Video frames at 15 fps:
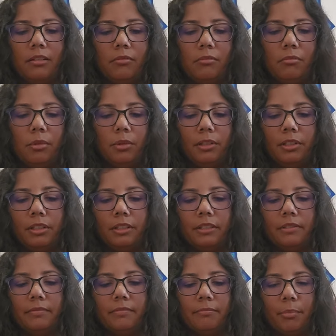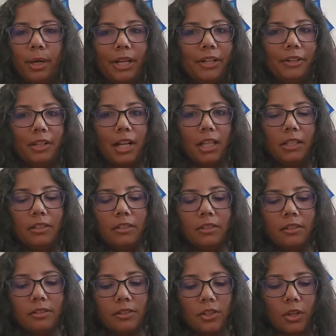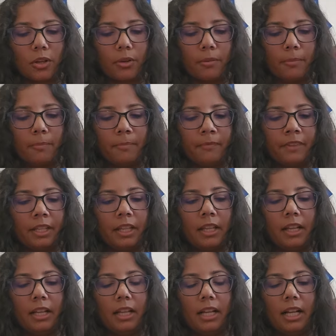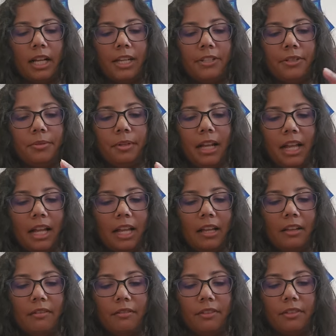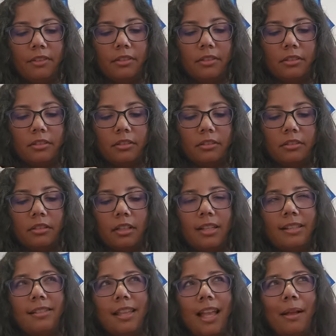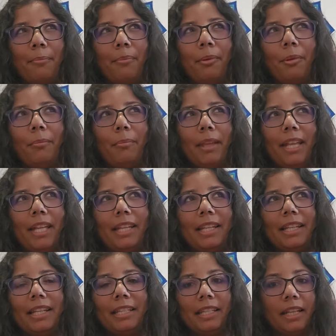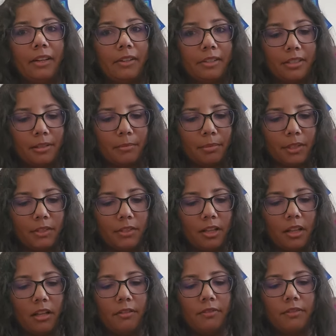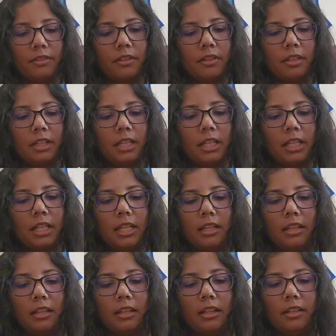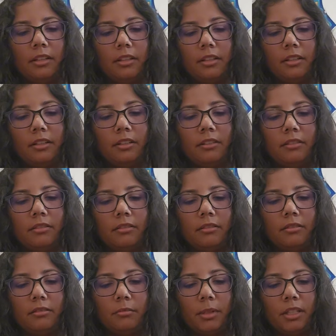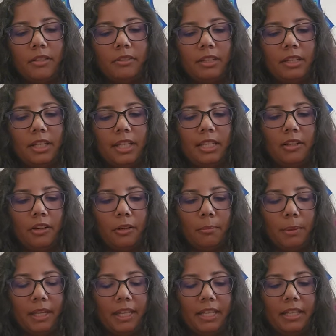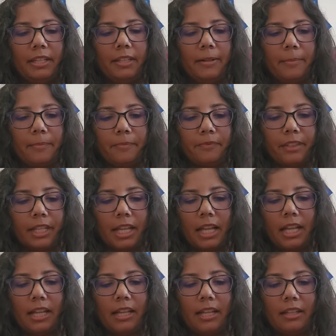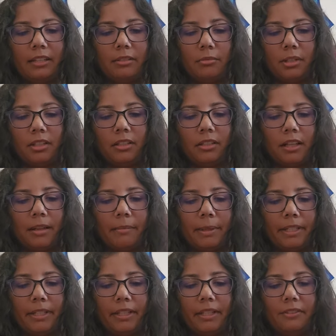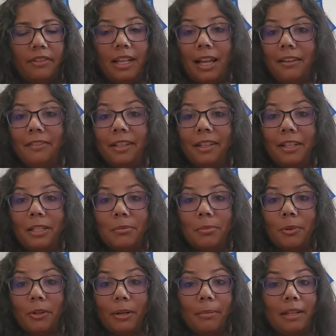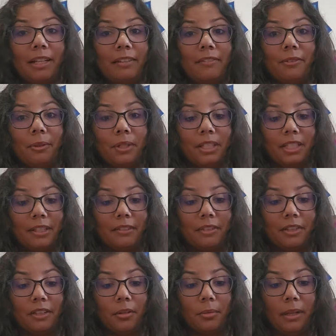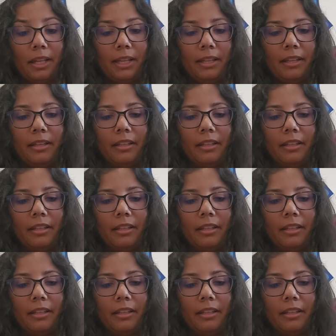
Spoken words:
more brighter colors. So I do have a sample made in Karen Simply Soft in, what is it, neon pink. And well, I might not even have that anymore. I might have already given it away.